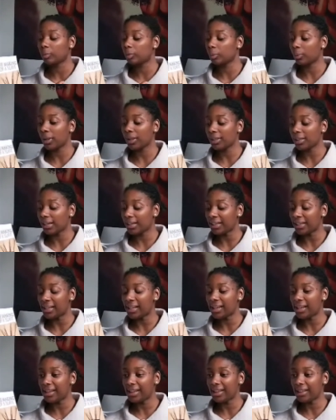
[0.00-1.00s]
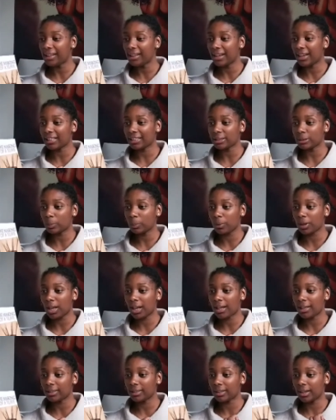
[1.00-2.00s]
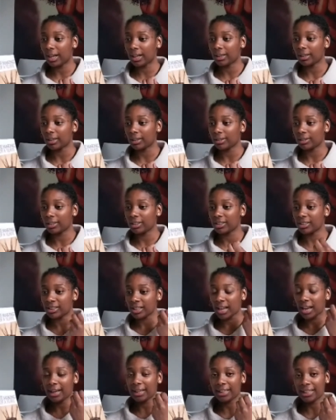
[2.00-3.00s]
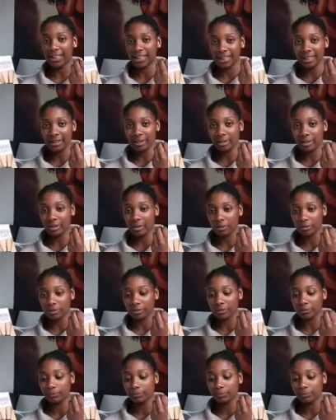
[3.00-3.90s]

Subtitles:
the way that he explained like the psyche of